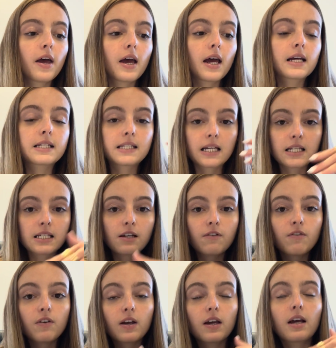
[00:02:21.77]

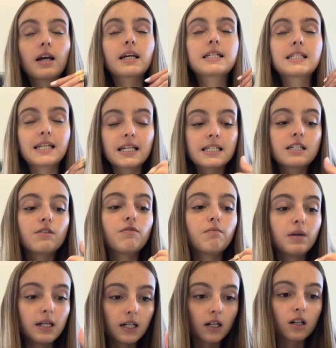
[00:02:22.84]
Extensive
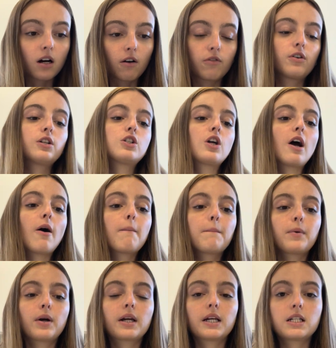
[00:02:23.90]
media coverage helped
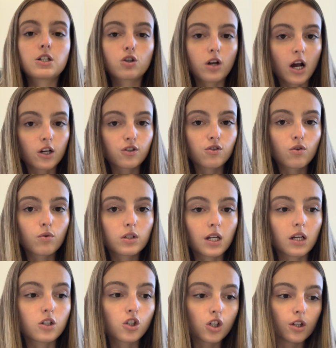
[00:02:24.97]
bring international
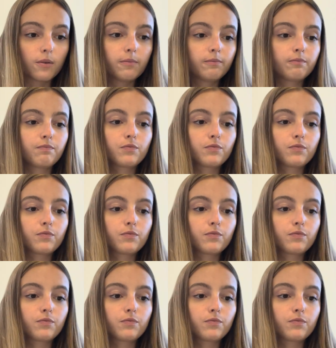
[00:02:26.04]
attention